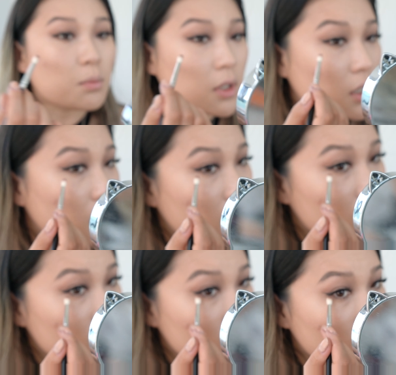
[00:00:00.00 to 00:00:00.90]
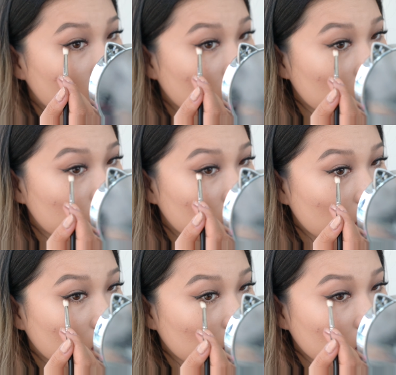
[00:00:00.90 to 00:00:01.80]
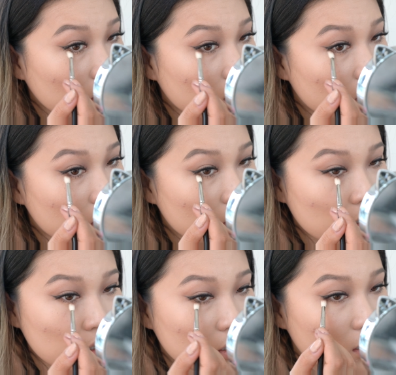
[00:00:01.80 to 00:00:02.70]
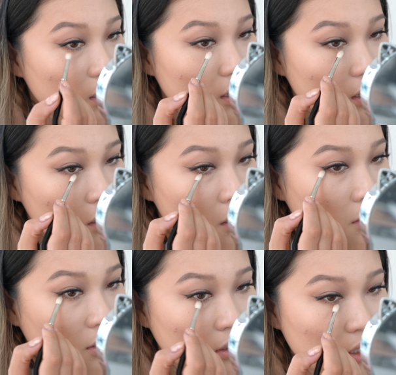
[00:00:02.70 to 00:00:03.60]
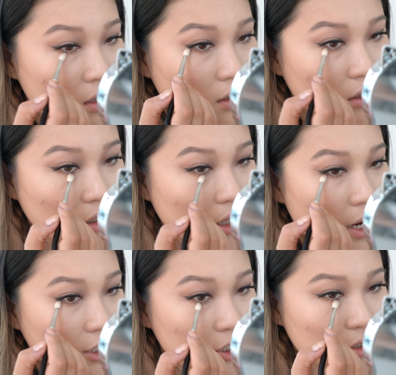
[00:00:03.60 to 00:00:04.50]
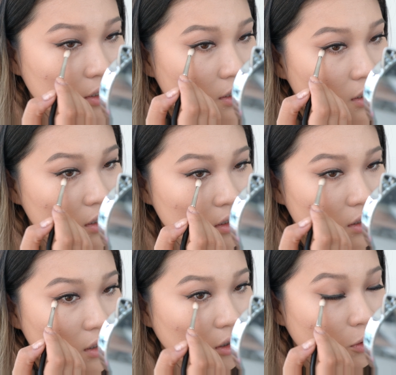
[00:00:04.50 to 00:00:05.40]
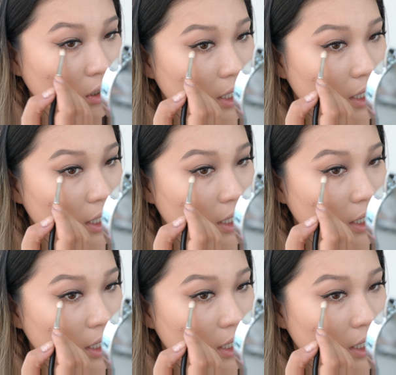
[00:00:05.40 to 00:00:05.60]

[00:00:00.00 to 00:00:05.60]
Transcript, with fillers: I'm gonna take a little bit of color underneath the lashes, the lower